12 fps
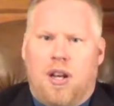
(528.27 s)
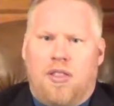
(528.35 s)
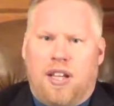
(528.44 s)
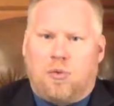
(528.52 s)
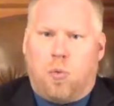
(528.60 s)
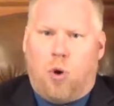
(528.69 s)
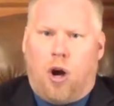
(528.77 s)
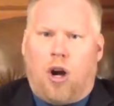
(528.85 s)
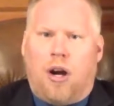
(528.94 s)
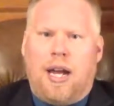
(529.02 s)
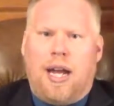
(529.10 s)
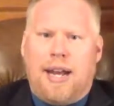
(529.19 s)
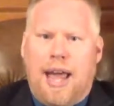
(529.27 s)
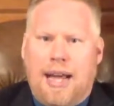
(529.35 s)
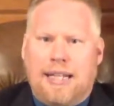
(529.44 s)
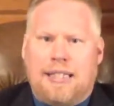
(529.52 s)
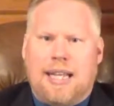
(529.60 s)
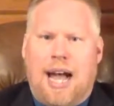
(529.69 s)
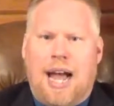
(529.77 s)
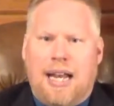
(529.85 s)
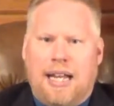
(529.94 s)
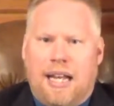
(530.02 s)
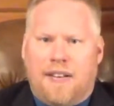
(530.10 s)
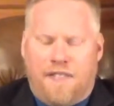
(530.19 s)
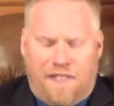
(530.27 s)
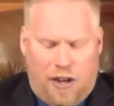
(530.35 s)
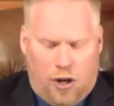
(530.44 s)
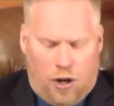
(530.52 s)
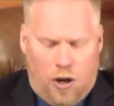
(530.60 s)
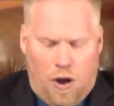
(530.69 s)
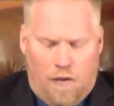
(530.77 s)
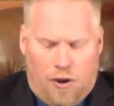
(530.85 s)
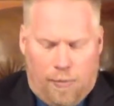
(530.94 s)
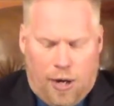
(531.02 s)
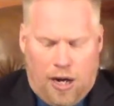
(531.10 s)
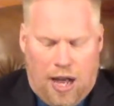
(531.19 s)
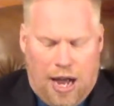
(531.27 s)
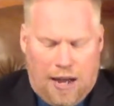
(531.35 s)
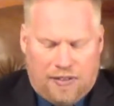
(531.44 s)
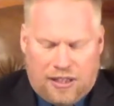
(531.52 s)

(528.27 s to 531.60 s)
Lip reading: this worry and anxiety and fear from our lives.